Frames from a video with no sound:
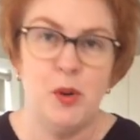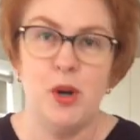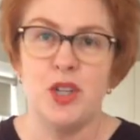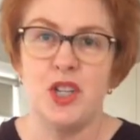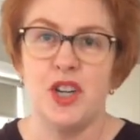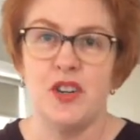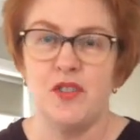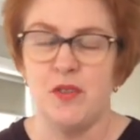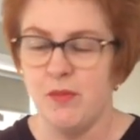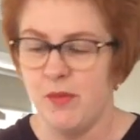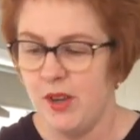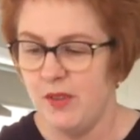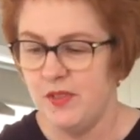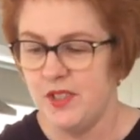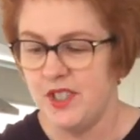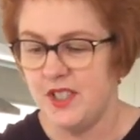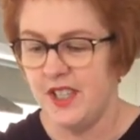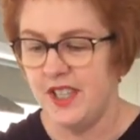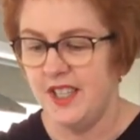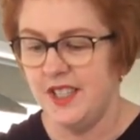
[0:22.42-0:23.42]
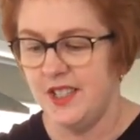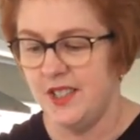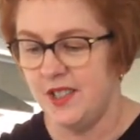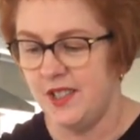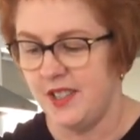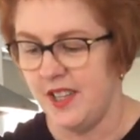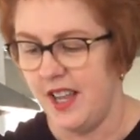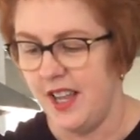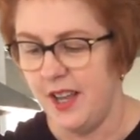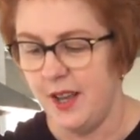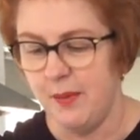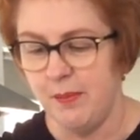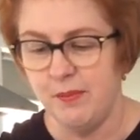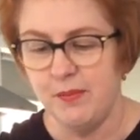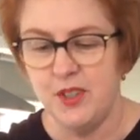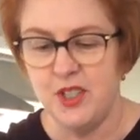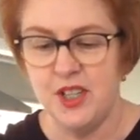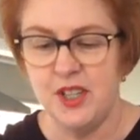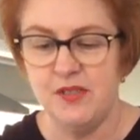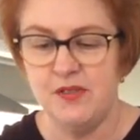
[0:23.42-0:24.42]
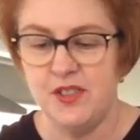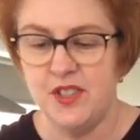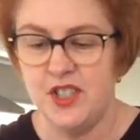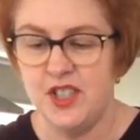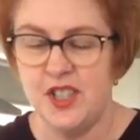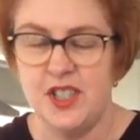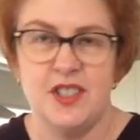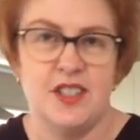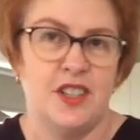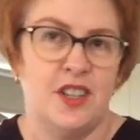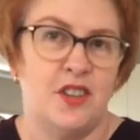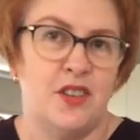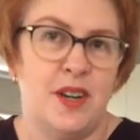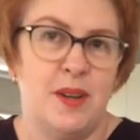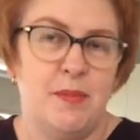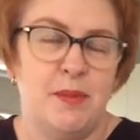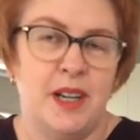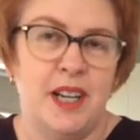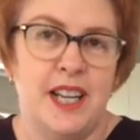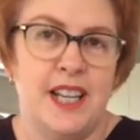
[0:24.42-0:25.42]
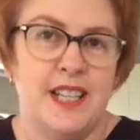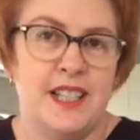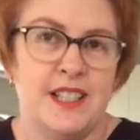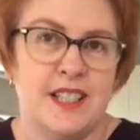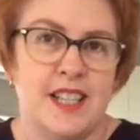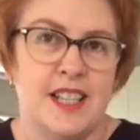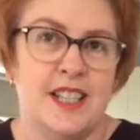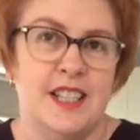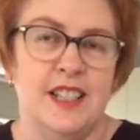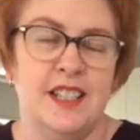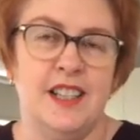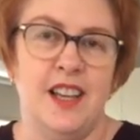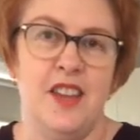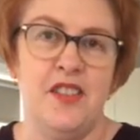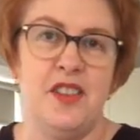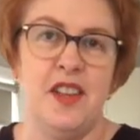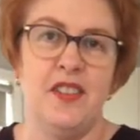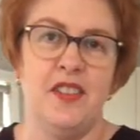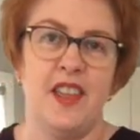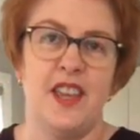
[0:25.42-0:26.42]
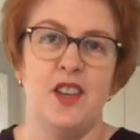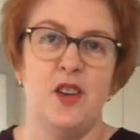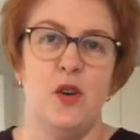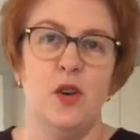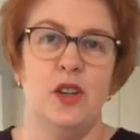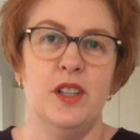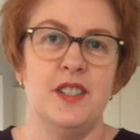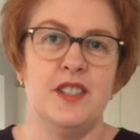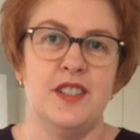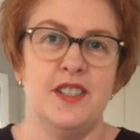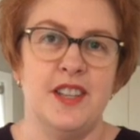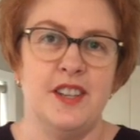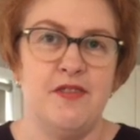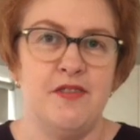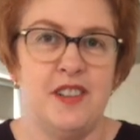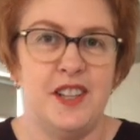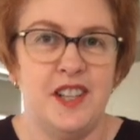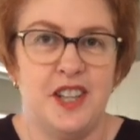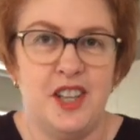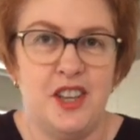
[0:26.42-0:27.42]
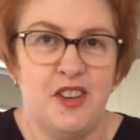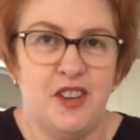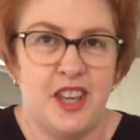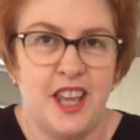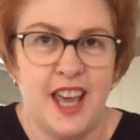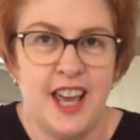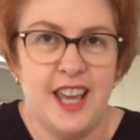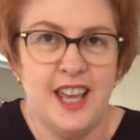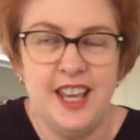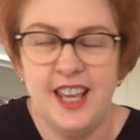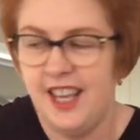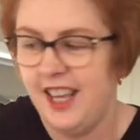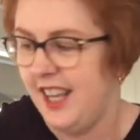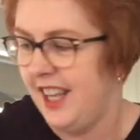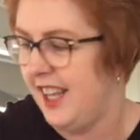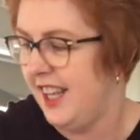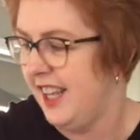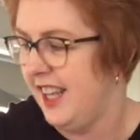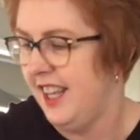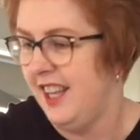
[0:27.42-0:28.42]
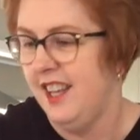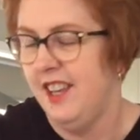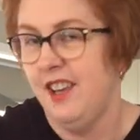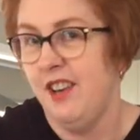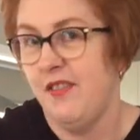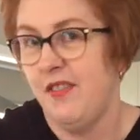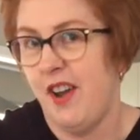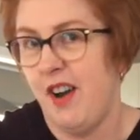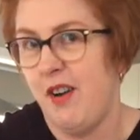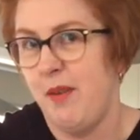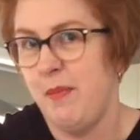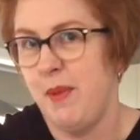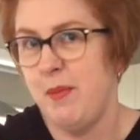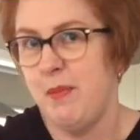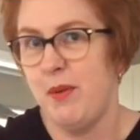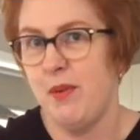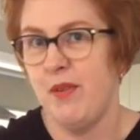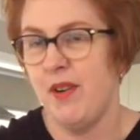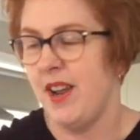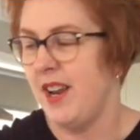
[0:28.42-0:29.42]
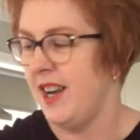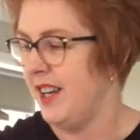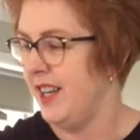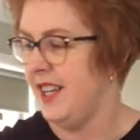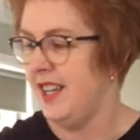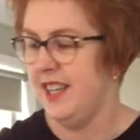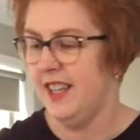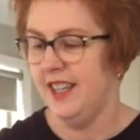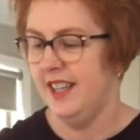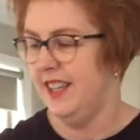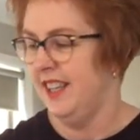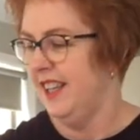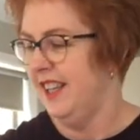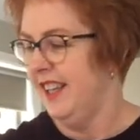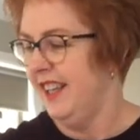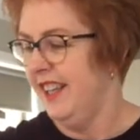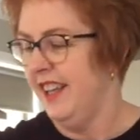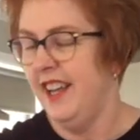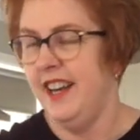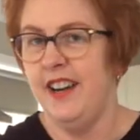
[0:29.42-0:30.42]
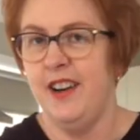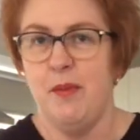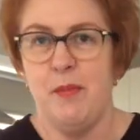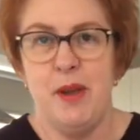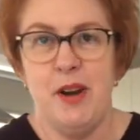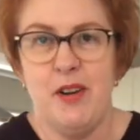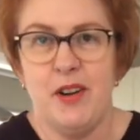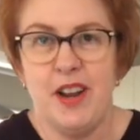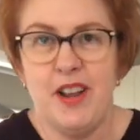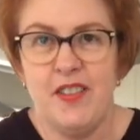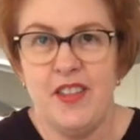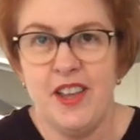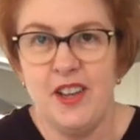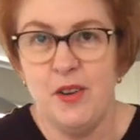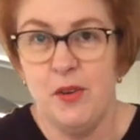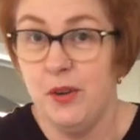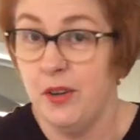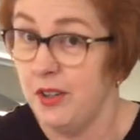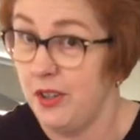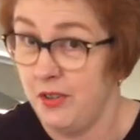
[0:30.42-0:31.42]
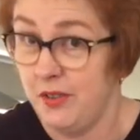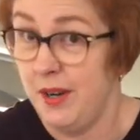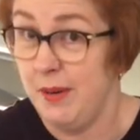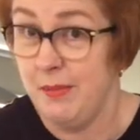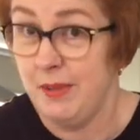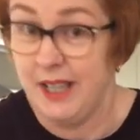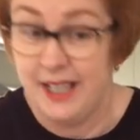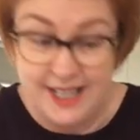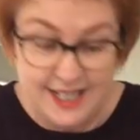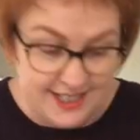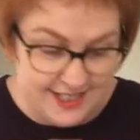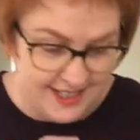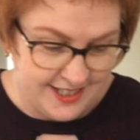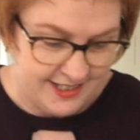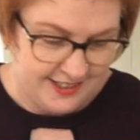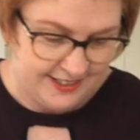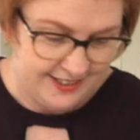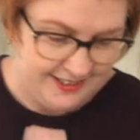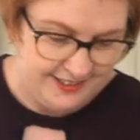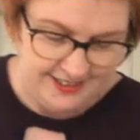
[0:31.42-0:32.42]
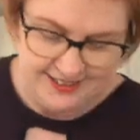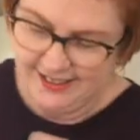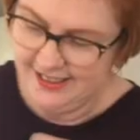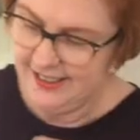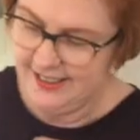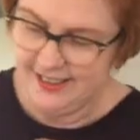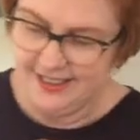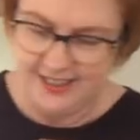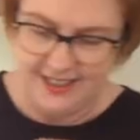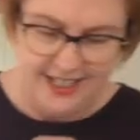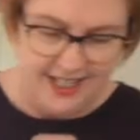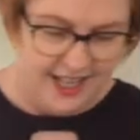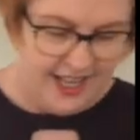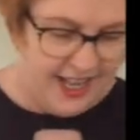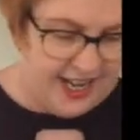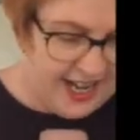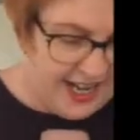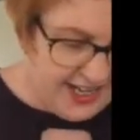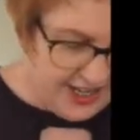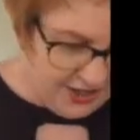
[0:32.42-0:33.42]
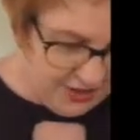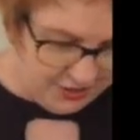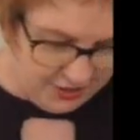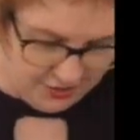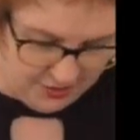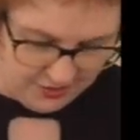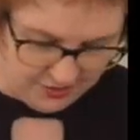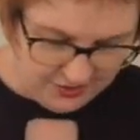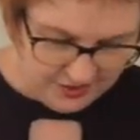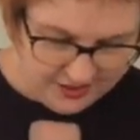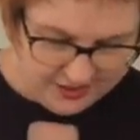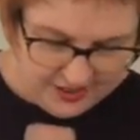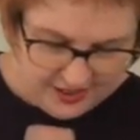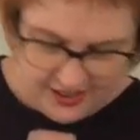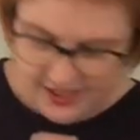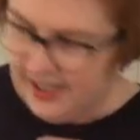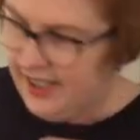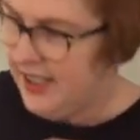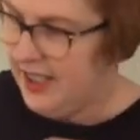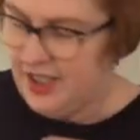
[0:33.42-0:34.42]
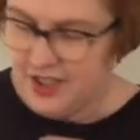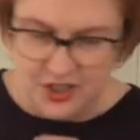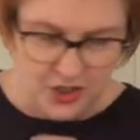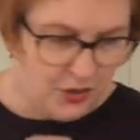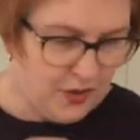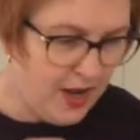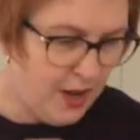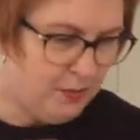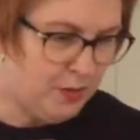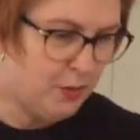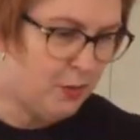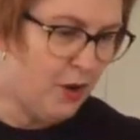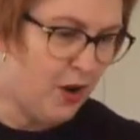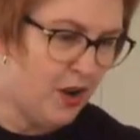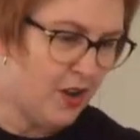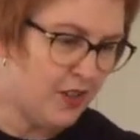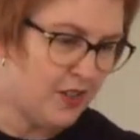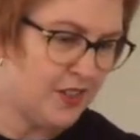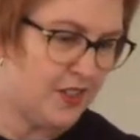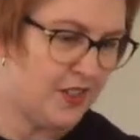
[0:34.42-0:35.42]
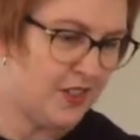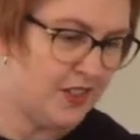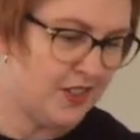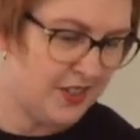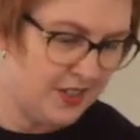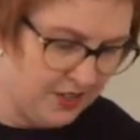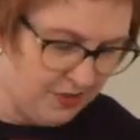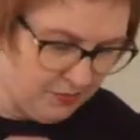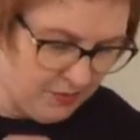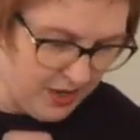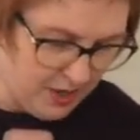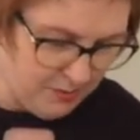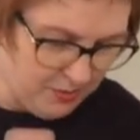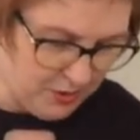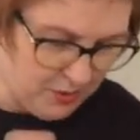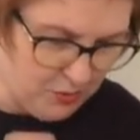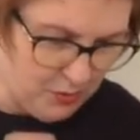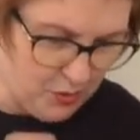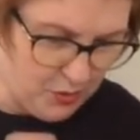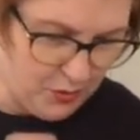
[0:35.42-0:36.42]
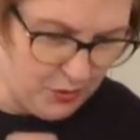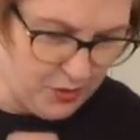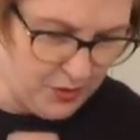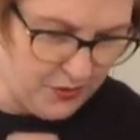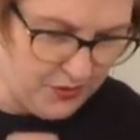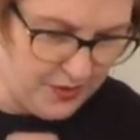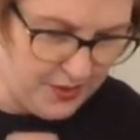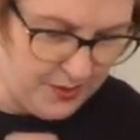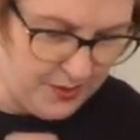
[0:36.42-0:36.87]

watching from overseas, um, Jif is just a cream cleanser. I think they call it Cif in the UK, if I remember rightly. In America they call it cream cleanser. Anywho, just grab your rocks, run a bit of water on